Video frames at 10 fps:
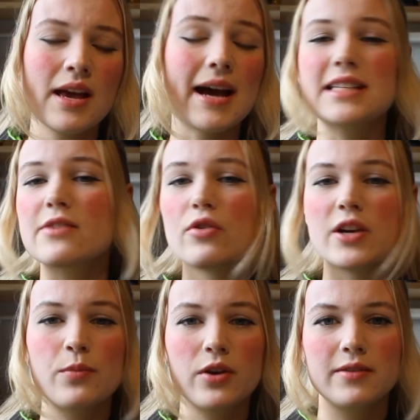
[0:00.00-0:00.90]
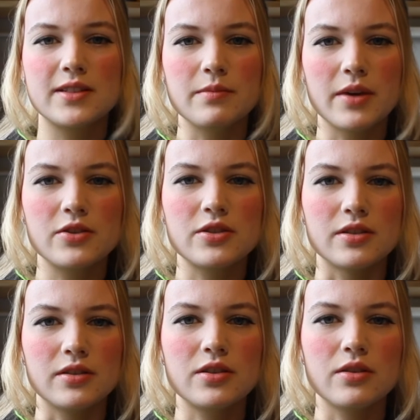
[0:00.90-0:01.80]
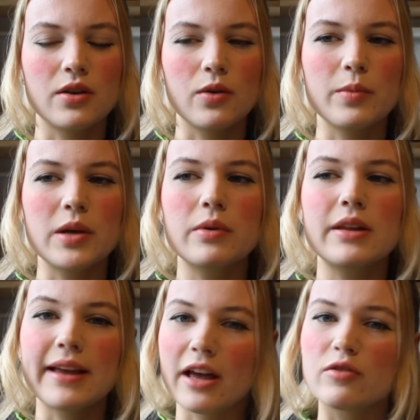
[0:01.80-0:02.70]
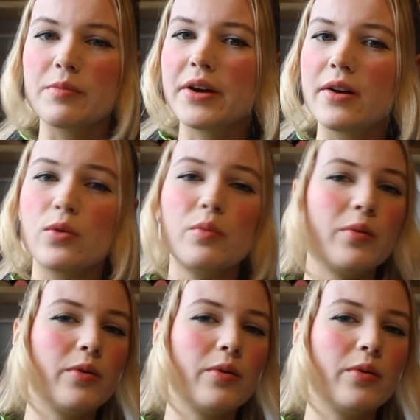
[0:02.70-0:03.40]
As I've already previously mentioned, you know, people like Elphaba will